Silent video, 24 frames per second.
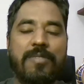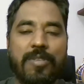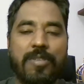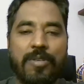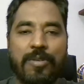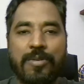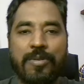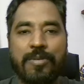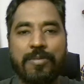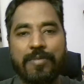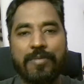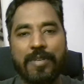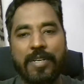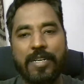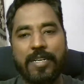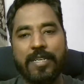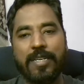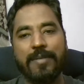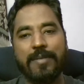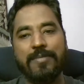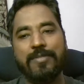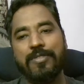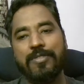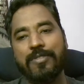So when
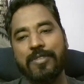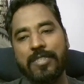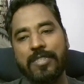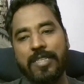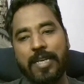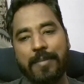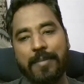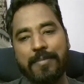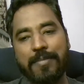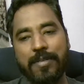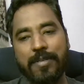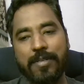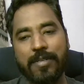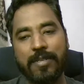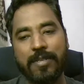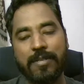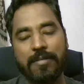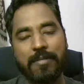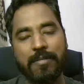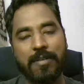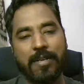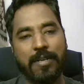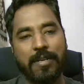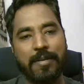it comes to the
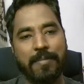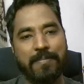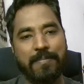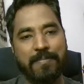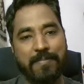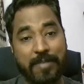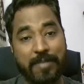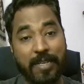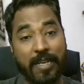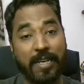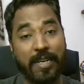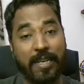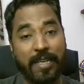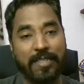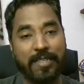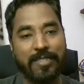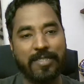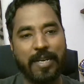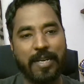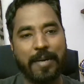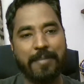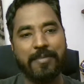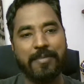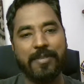chapter
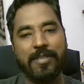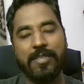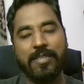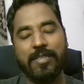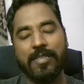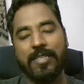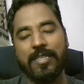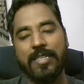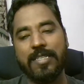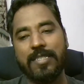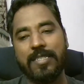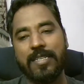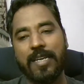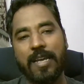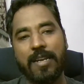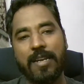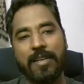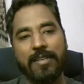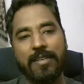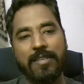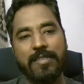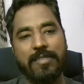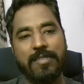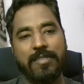techniques chapter in the test
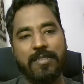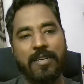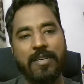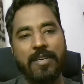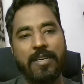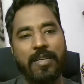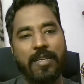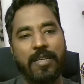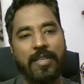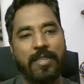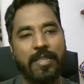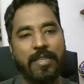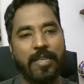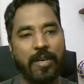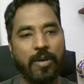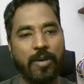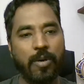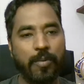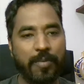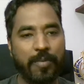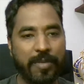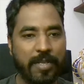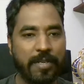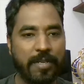analyst, they
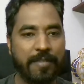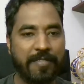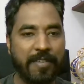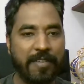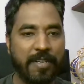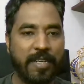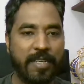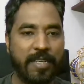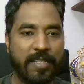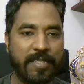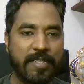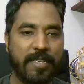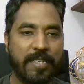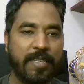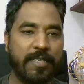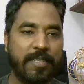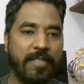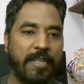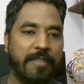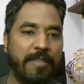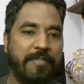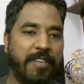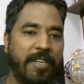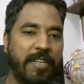go with a different
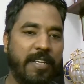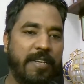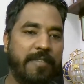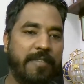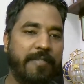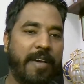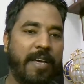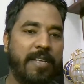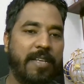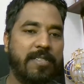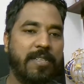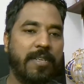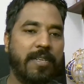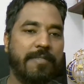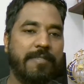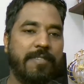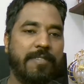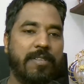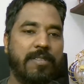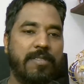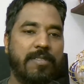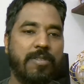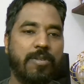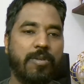extent and very advanced
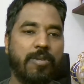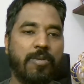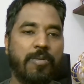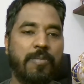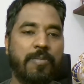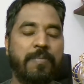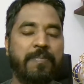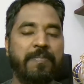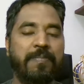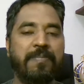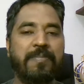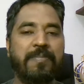level. So